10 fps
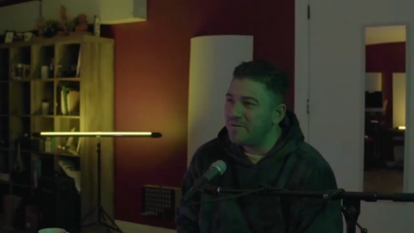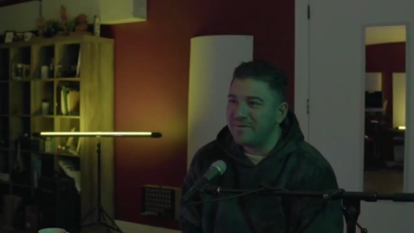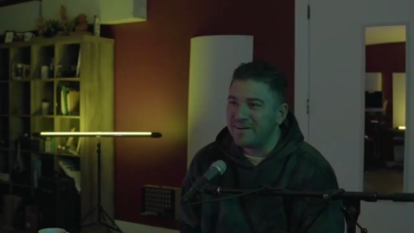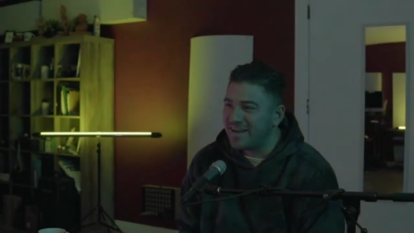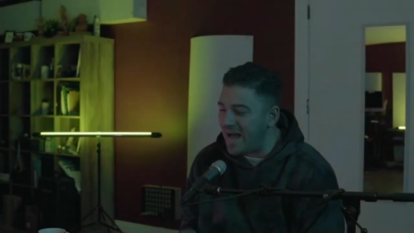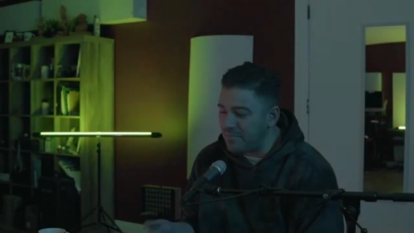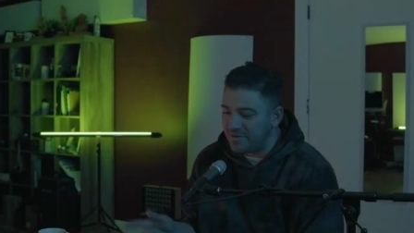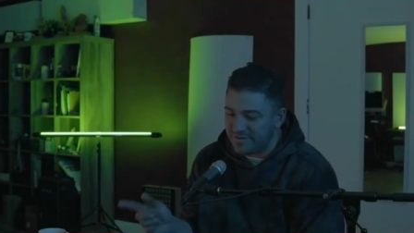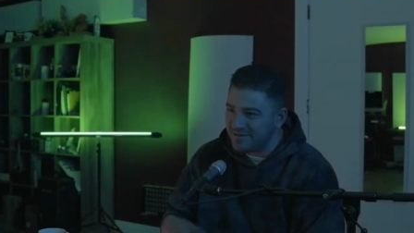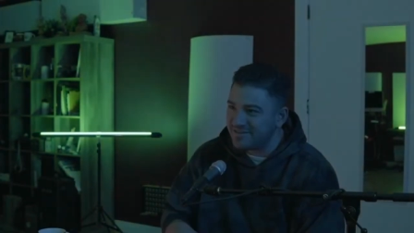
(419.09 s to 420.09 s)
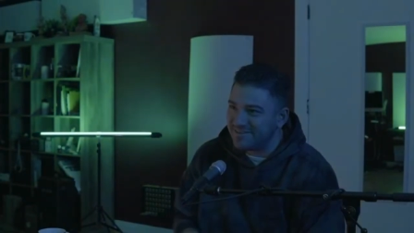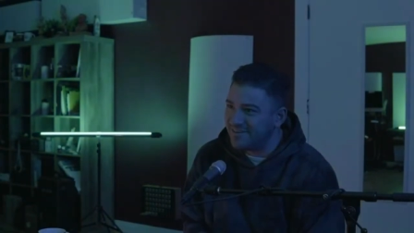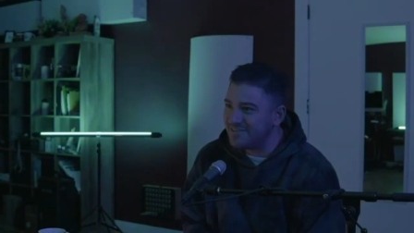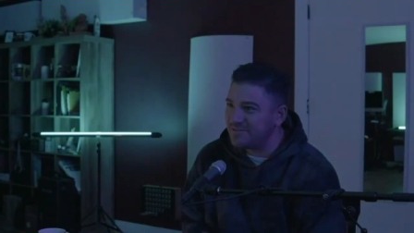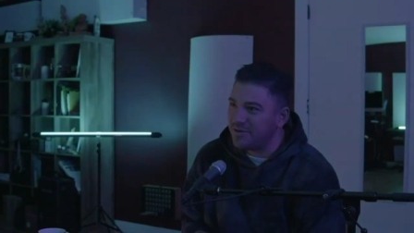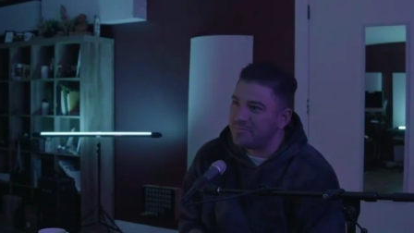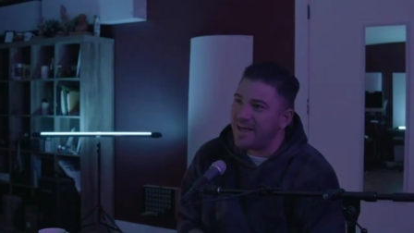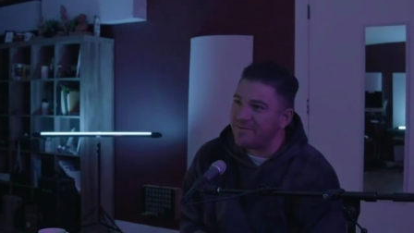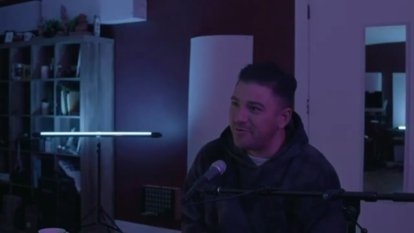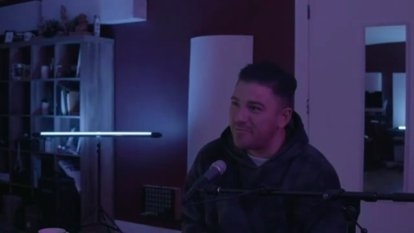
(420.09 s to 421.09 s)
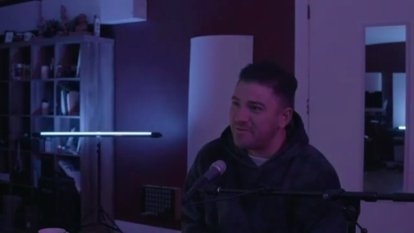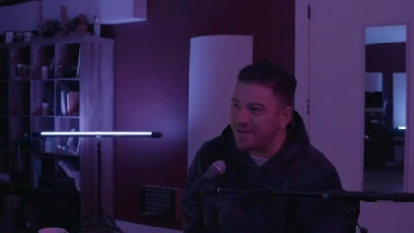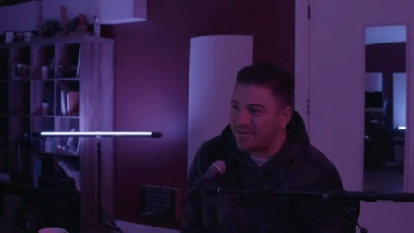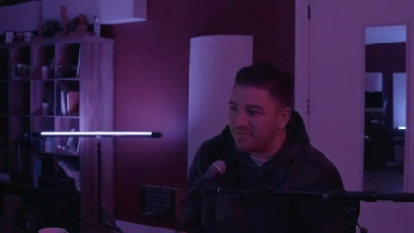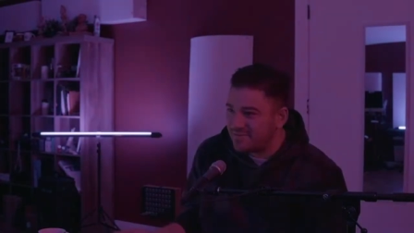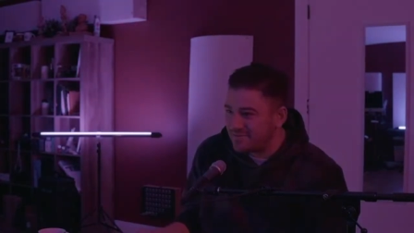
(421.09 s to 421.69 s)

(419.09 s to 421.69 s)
around. You gotta hop on their their their platform and like, yo, this